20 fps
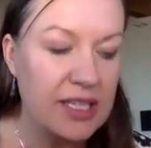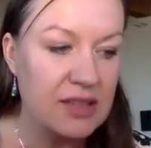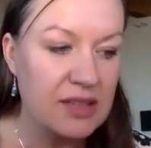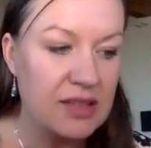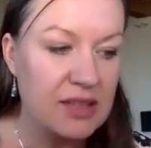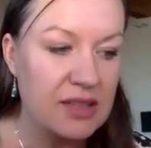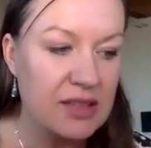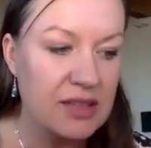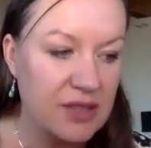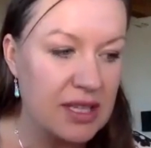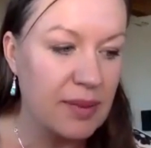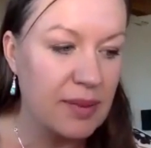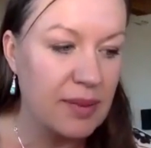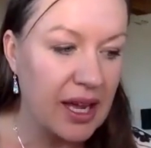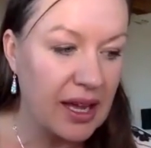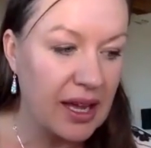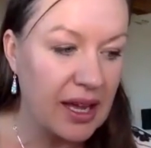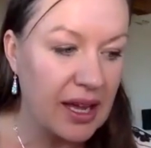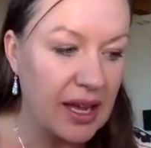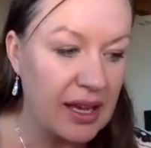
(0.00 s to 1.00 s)
true. I just
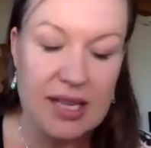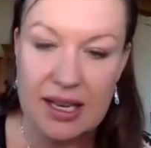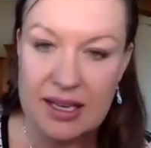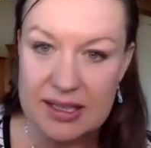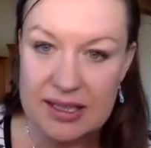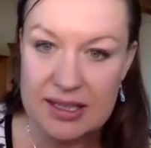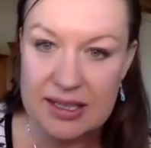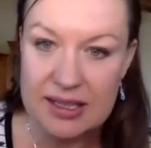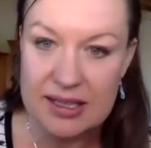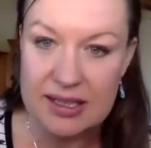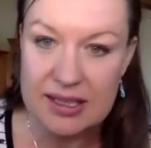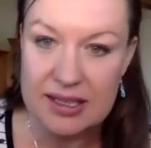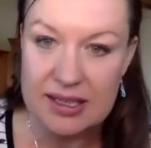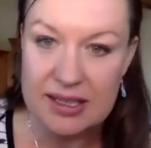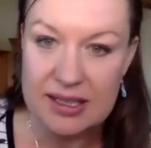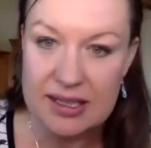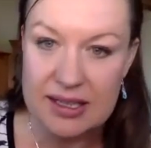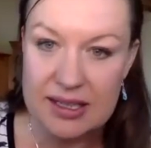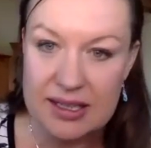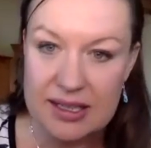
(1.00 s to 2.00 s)
visited my aunt in
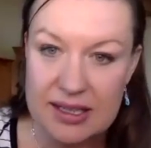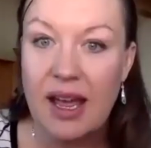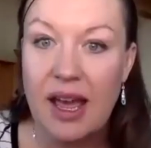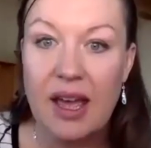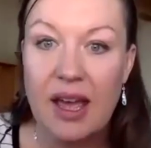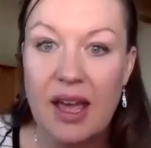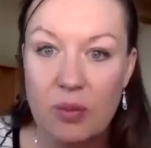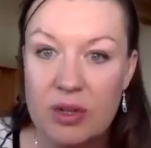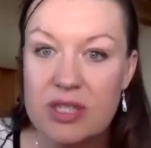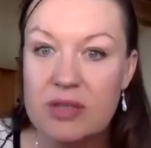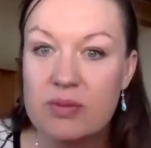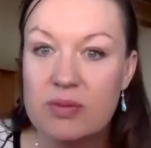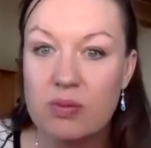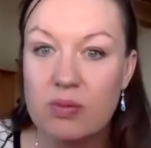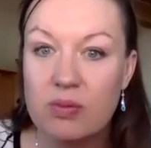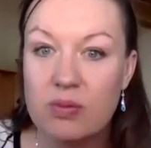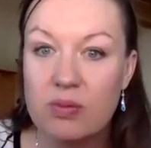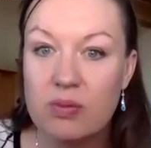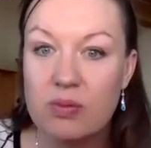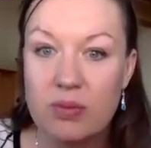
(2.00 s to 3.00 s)
Tennessee, and
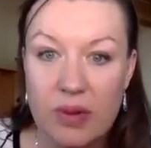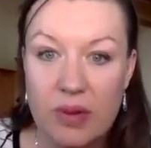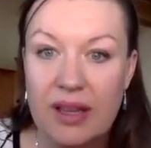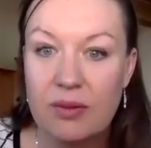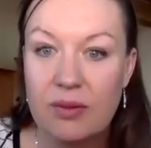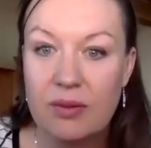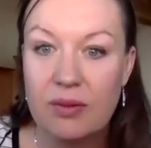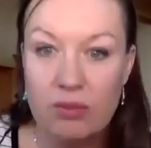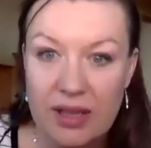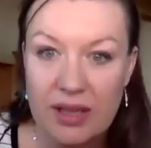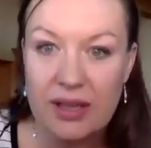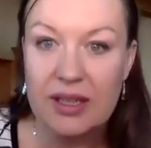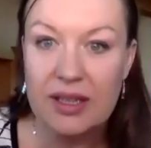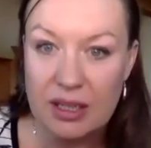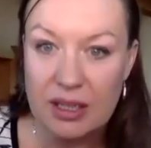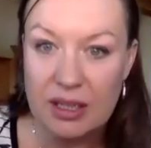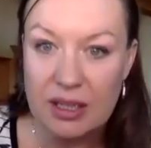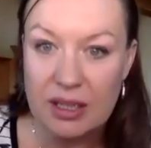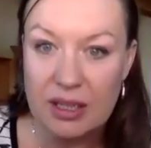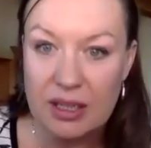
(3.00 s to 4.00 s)
it was really,
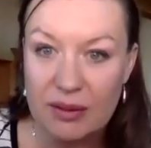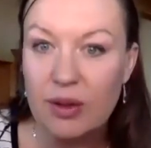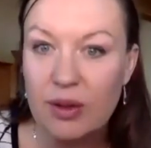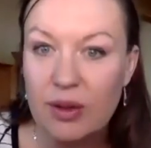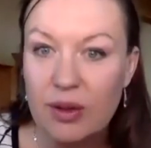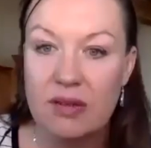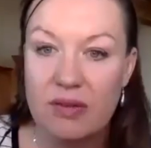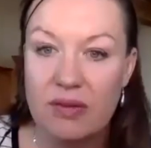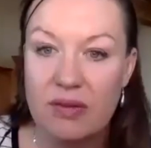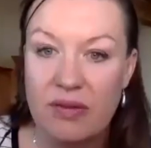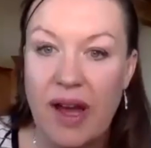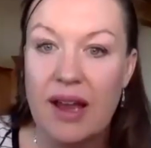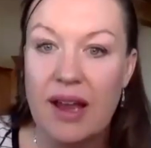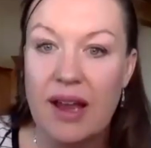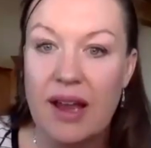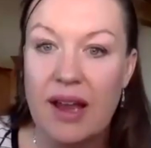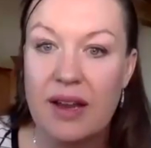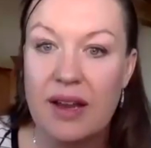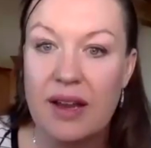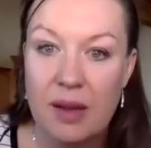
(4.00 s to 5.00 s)
really difficult to
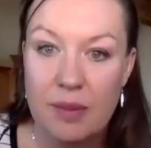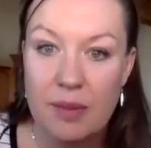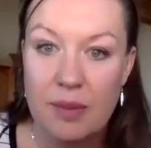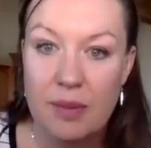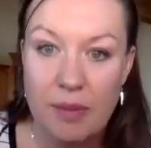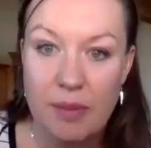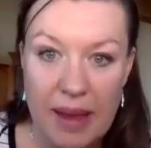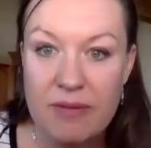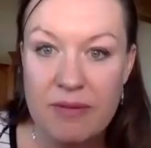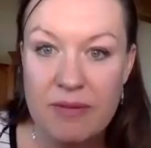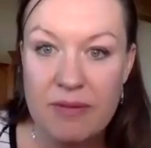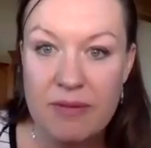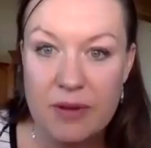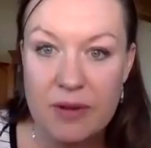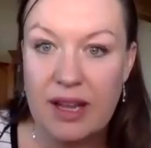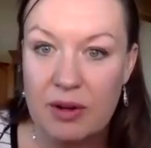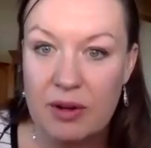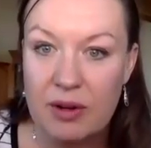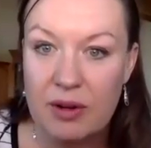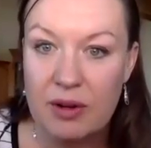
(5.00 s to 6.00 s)
find baby
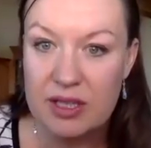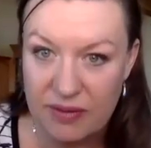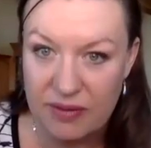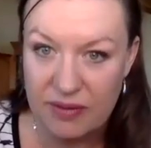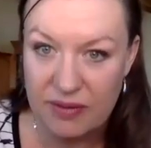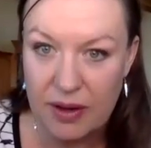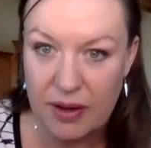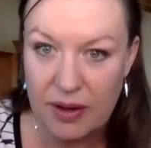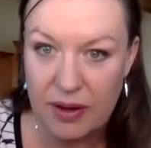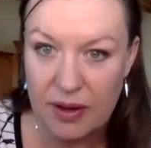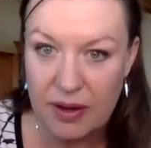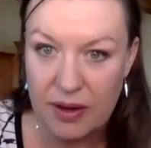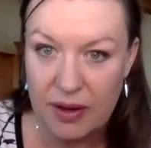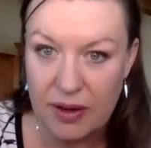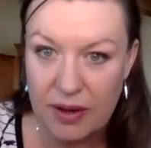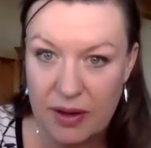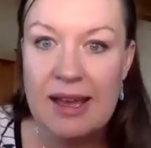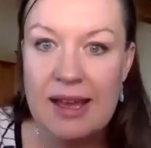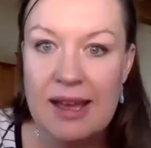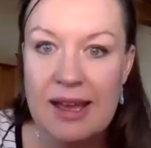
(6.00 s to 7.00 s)
food that I wanted to feed my
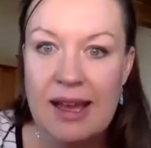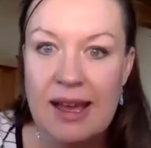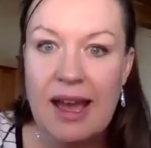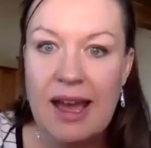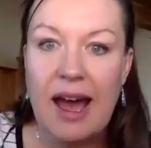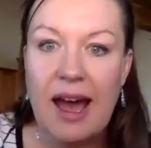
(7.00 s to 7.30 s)
baby.